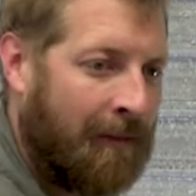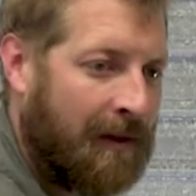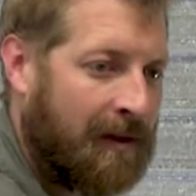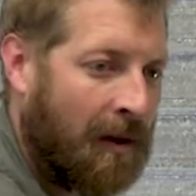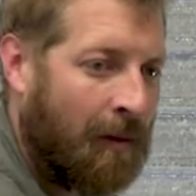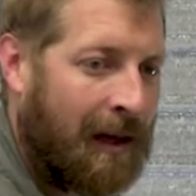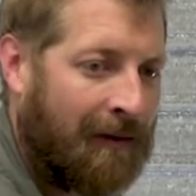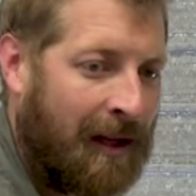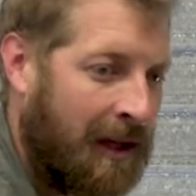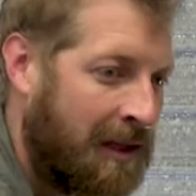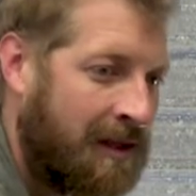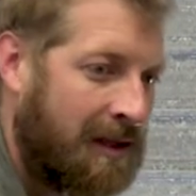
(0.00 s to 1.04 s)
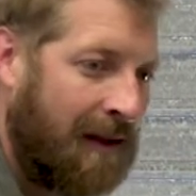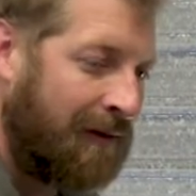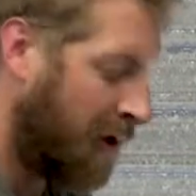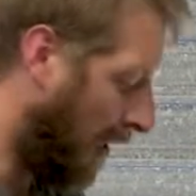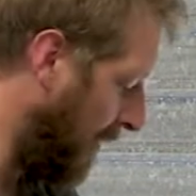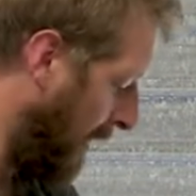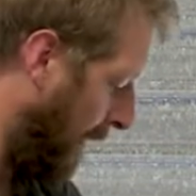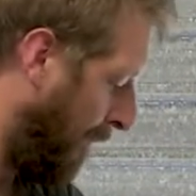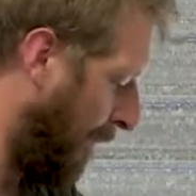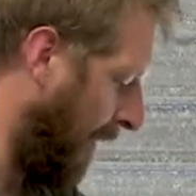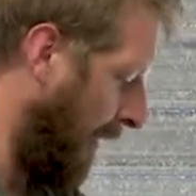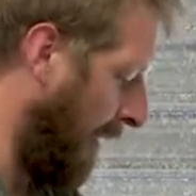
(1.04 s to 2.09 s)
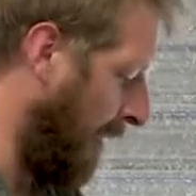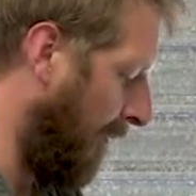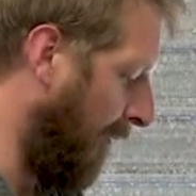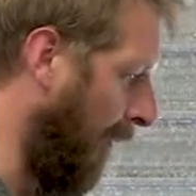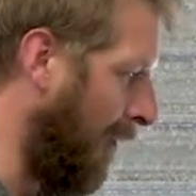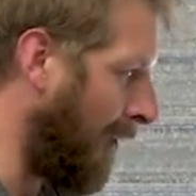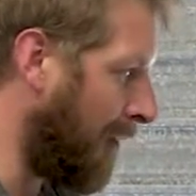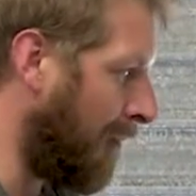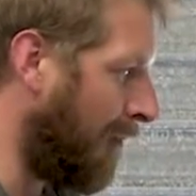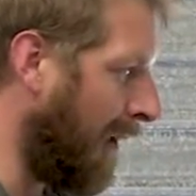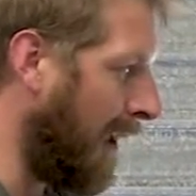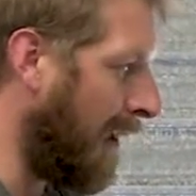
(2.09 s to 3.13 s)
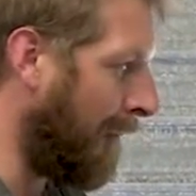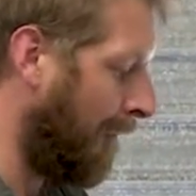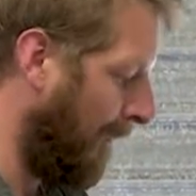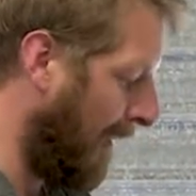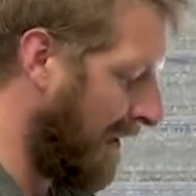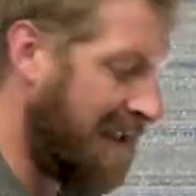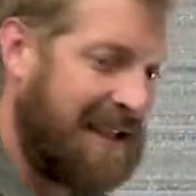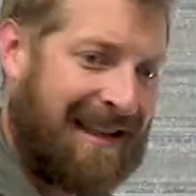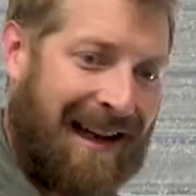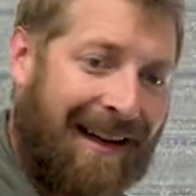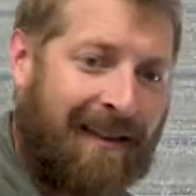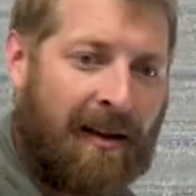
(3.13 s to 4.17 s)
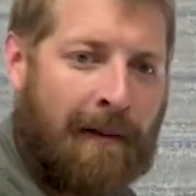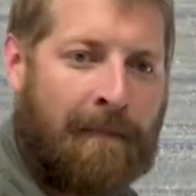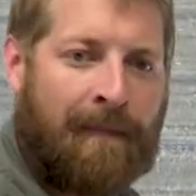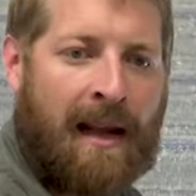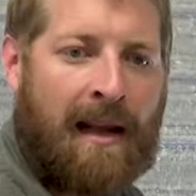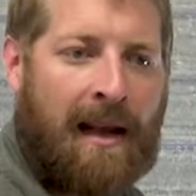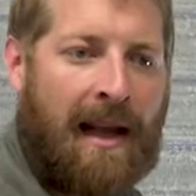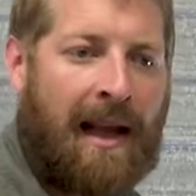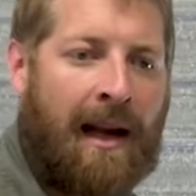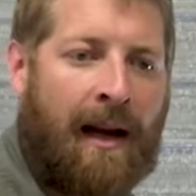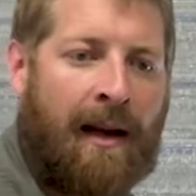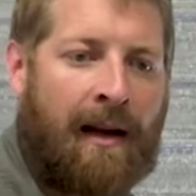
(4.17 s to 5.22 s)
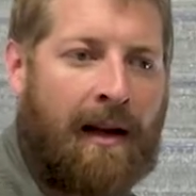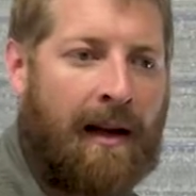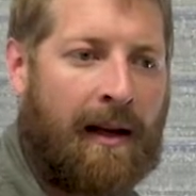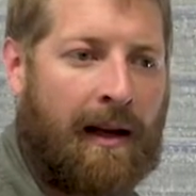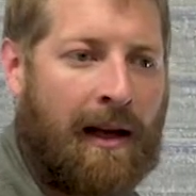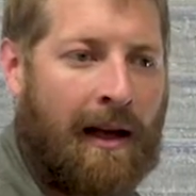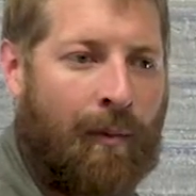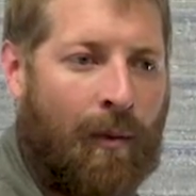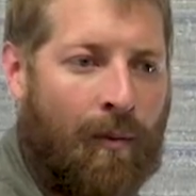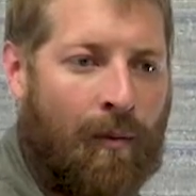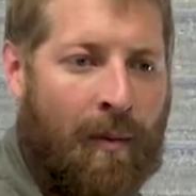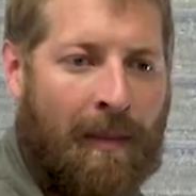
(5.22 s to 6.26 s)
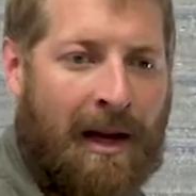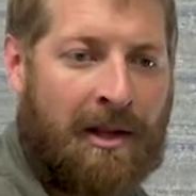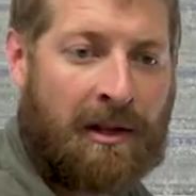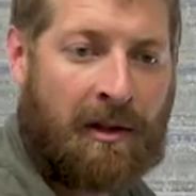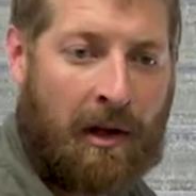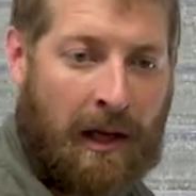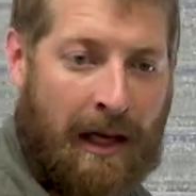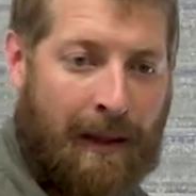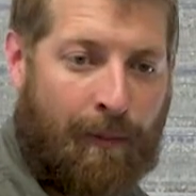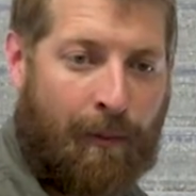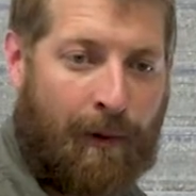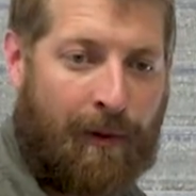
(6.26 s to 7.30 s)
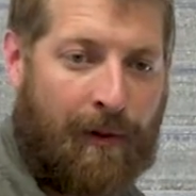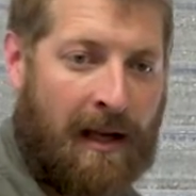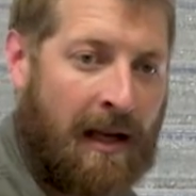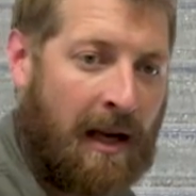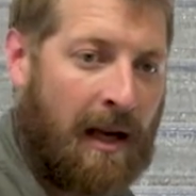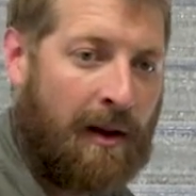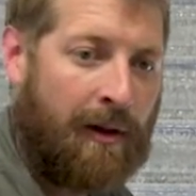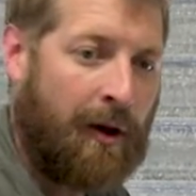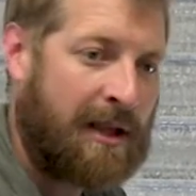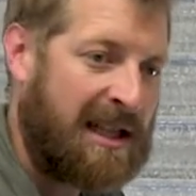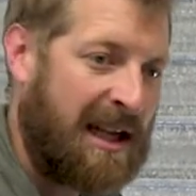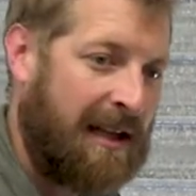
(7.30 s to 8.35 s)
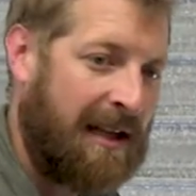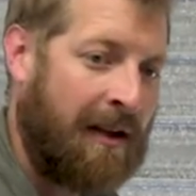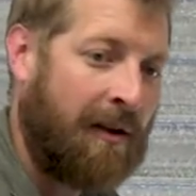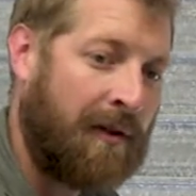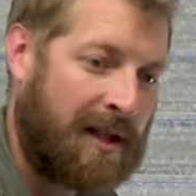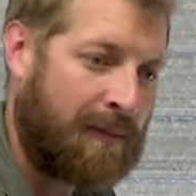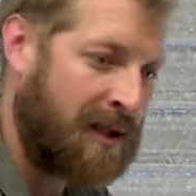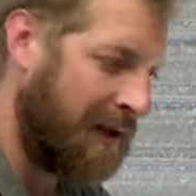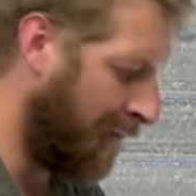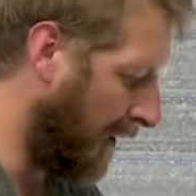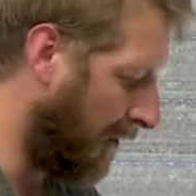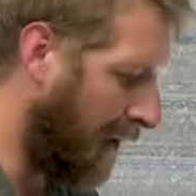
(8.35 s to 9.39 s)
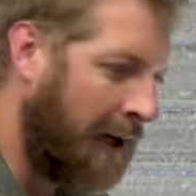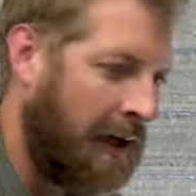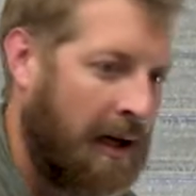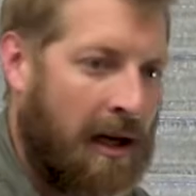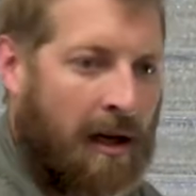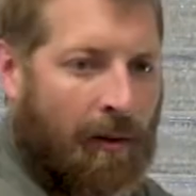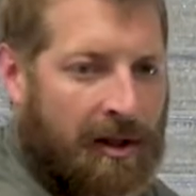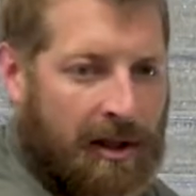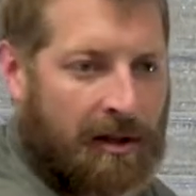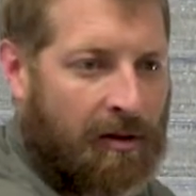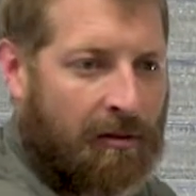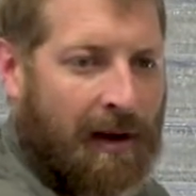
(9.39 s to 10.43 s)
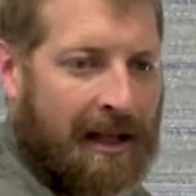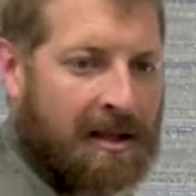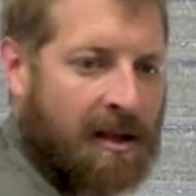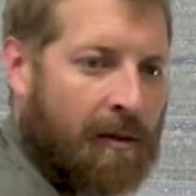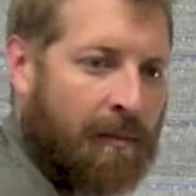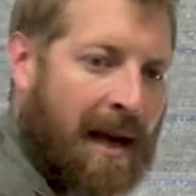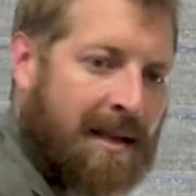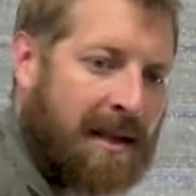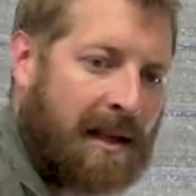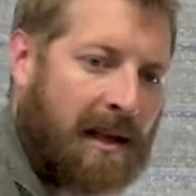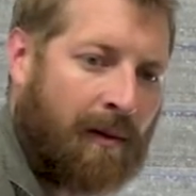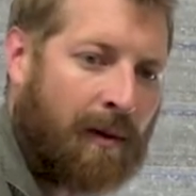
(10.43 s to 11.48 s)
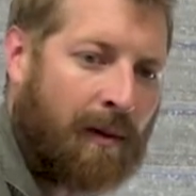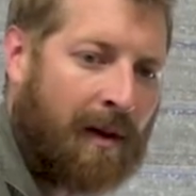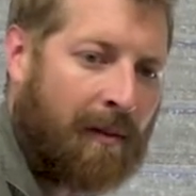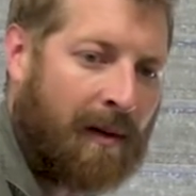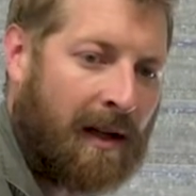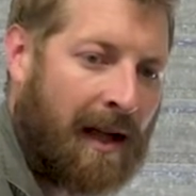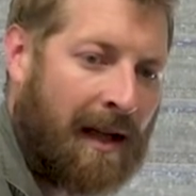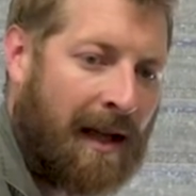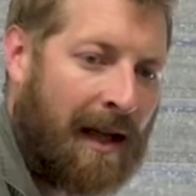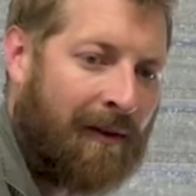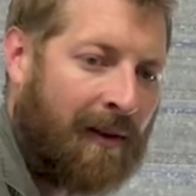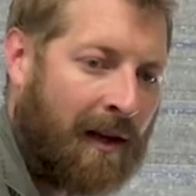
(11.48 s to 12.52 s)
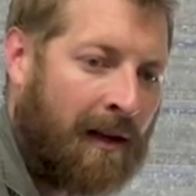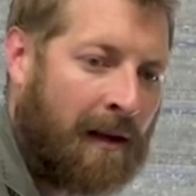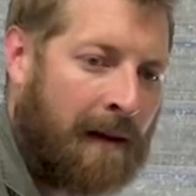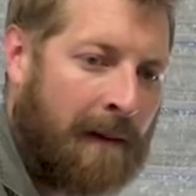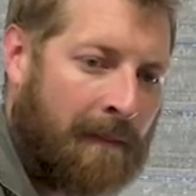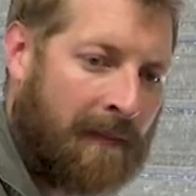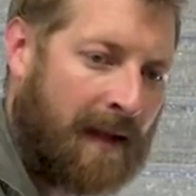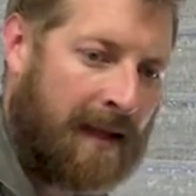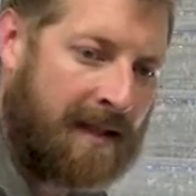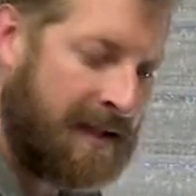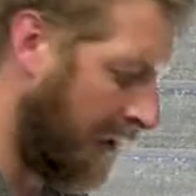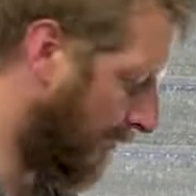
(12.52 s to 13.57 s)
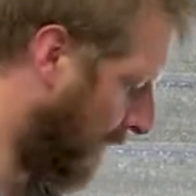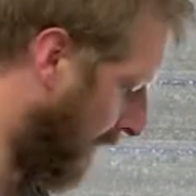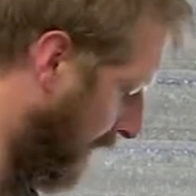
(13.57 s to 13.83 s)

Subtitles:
So what I've done is I've chosen up the furthest rear slat, and we're managing to line up with the third slat in on this specific rack, which is great. So basically what we're going to be having is that one's